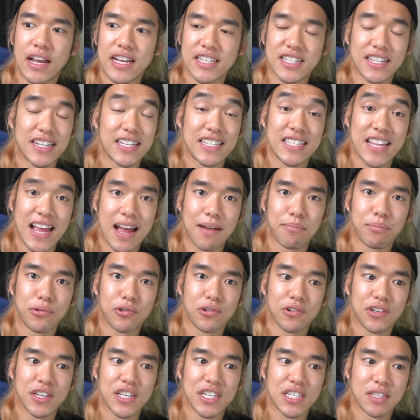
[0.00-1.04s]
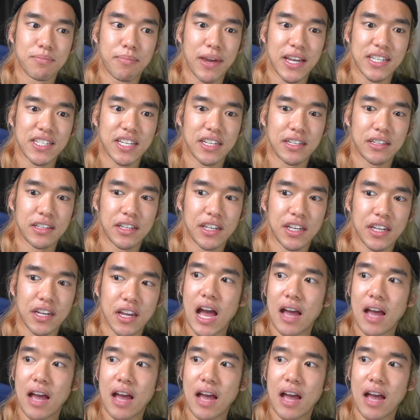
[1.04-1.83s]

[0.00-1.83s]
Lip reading: as an example is basically